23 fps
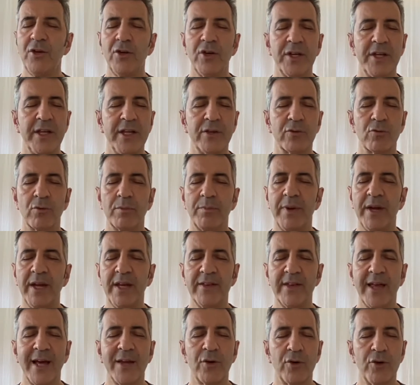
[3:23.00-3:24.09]
you can either repeat
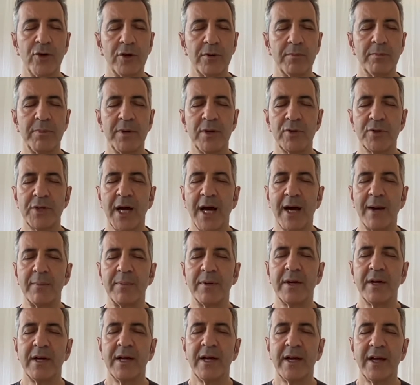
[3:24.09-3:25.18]
that or you can build up.
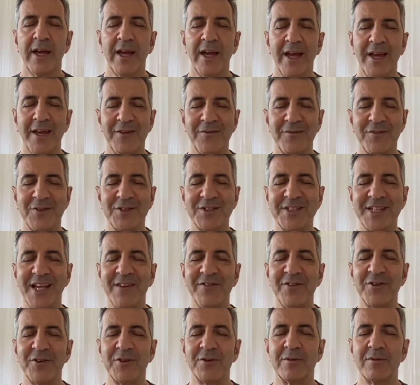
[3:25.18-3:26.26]
In for
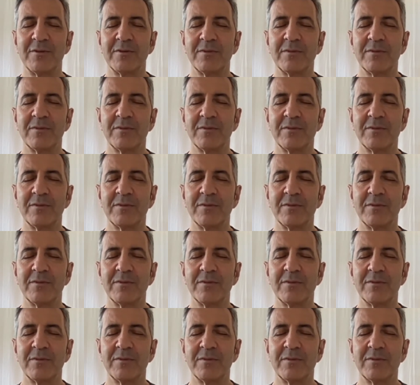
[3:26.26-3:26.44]
7,